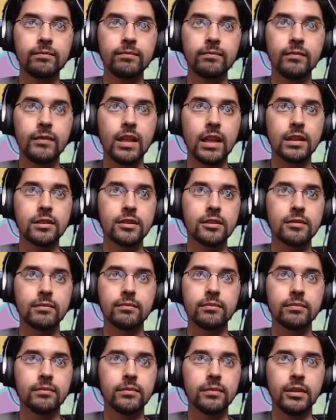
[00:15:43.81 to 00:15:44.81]
That's
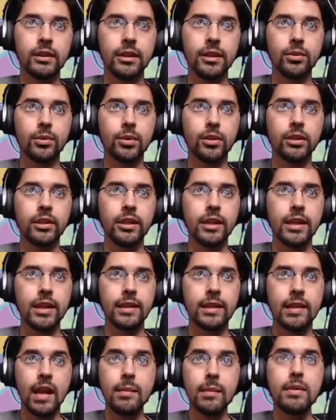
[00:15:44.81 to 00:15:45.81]
literally
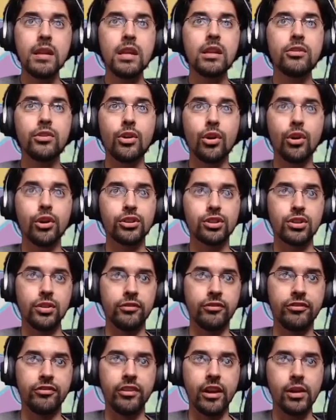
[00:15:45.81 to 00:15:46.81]
it. I mean, there are
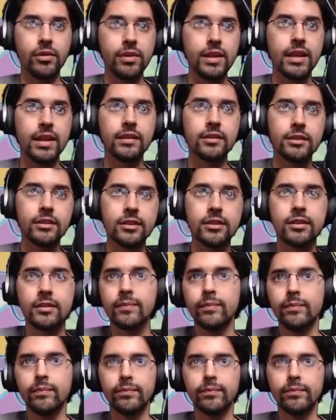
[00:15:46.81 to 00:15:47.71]
some variants,